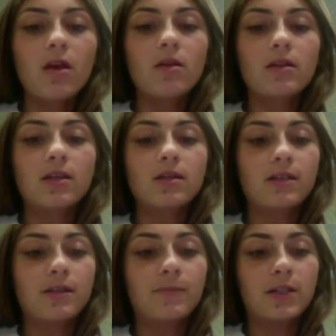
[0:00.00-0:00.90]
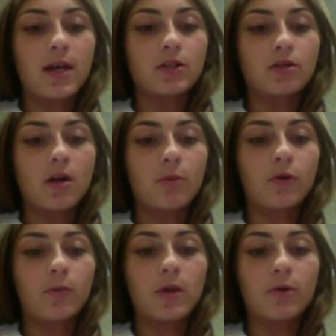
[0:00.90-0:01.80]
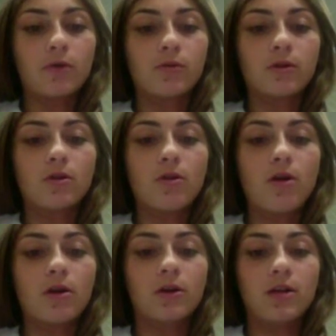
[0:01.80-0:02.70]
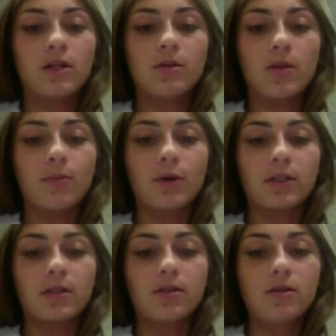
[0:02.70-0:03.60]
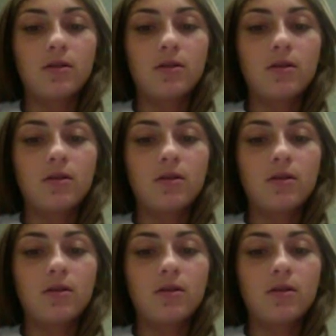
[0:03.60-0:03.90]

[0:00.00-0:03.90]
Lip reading: This is a substantial number of people who will no longer need to be imprisoned.